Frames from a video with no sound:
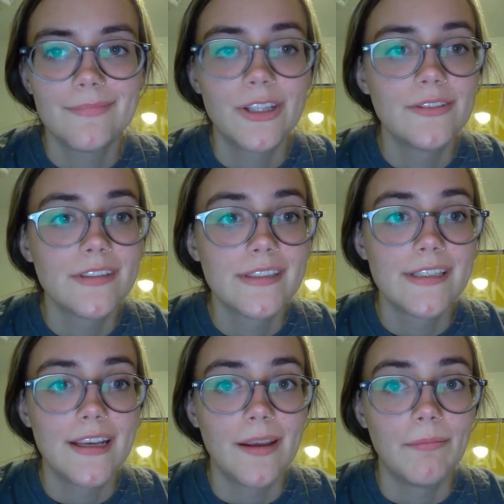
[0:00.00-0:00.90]
losing
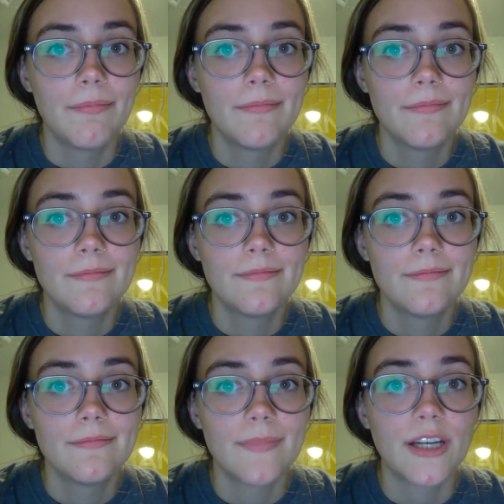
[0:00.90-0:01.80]
steam.
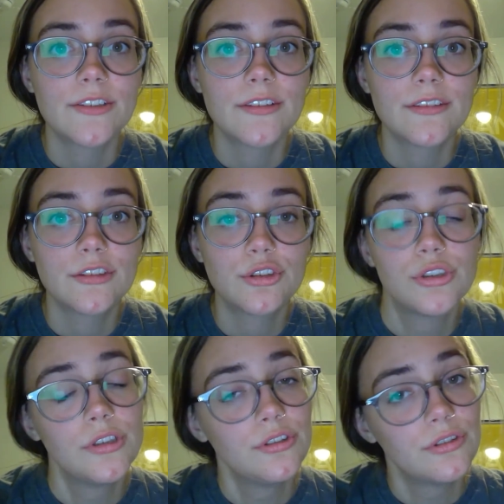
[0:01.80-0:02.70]
I
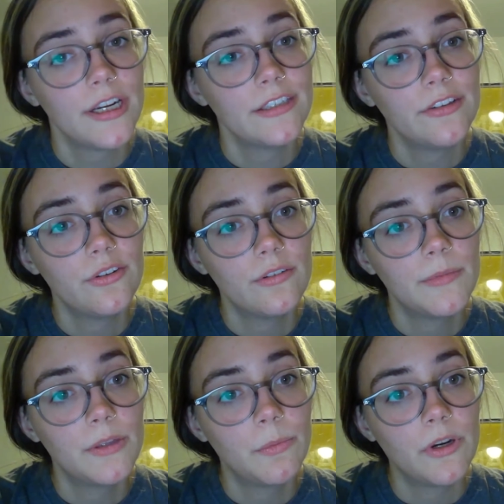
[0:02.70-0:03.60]
should try to do
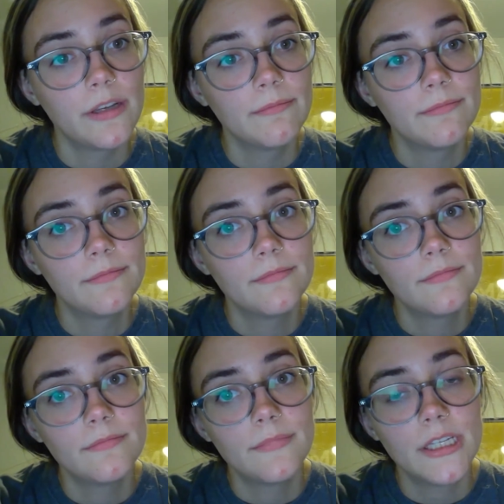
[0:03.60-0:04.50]
them in the morning.
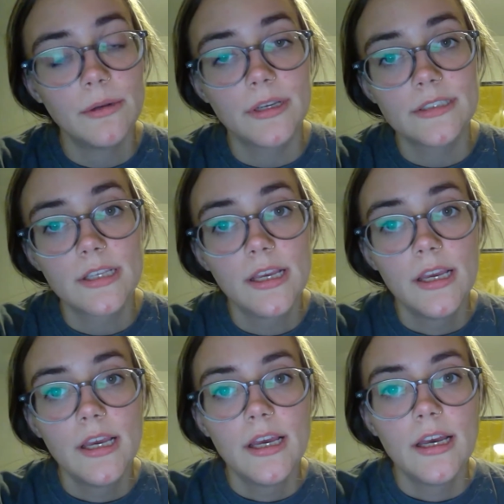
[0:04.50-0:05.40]
Anyways,
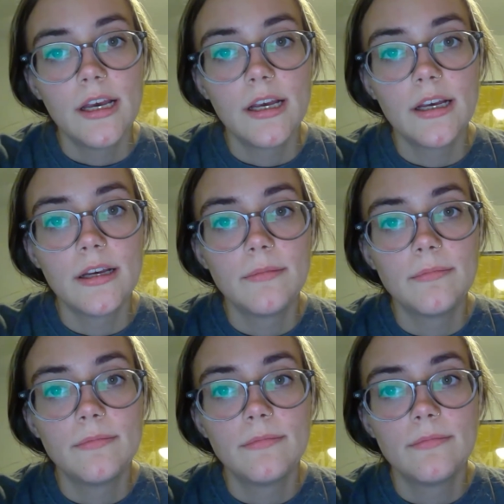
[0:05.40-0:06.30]

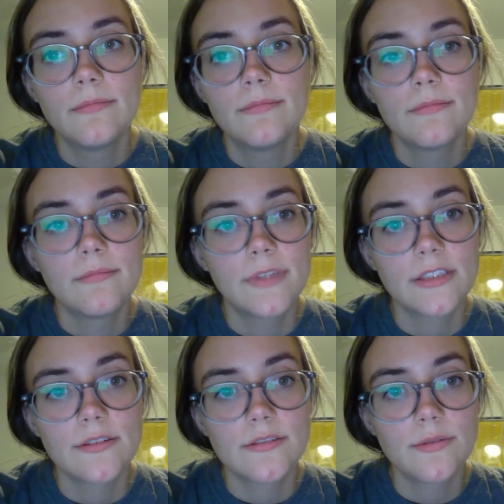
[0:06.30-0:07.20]

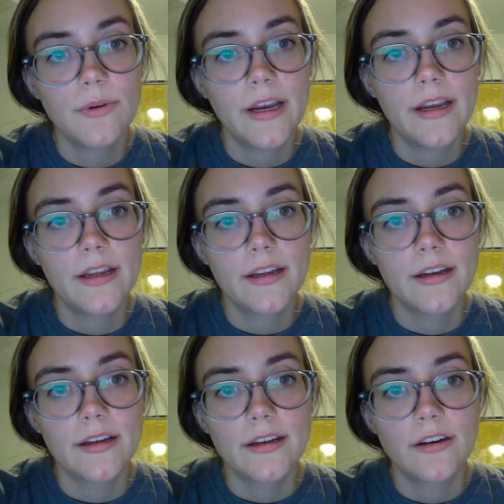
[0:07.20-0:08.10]
that's also why
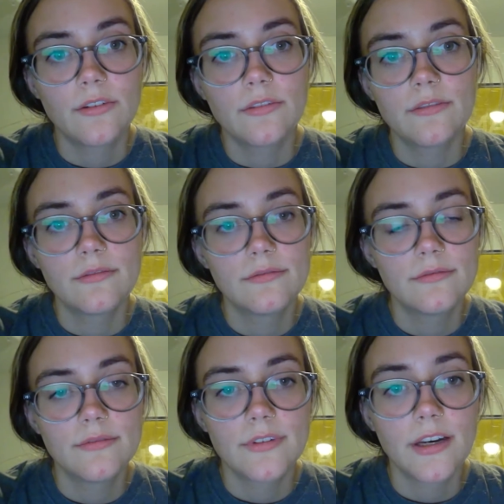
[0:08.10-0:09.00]
I don't
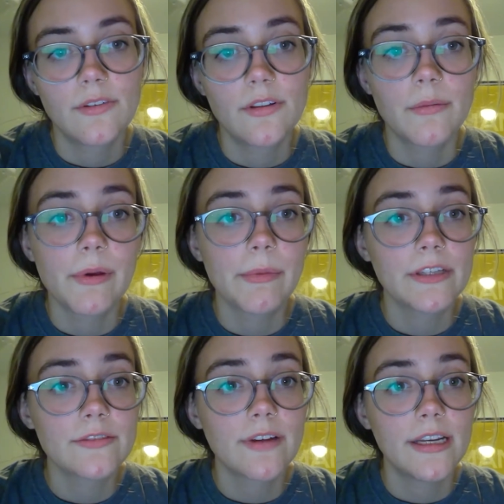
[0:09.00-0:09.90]
look my
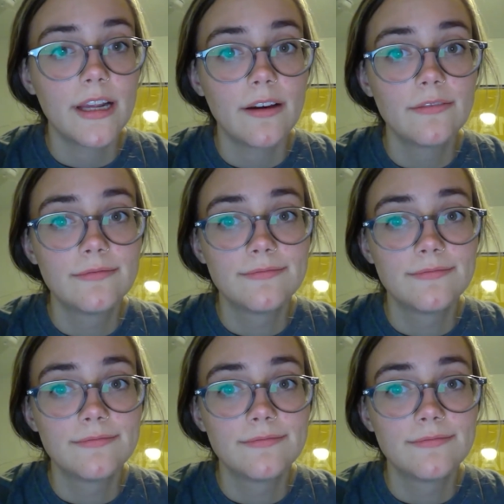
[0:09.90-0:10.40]
best right now.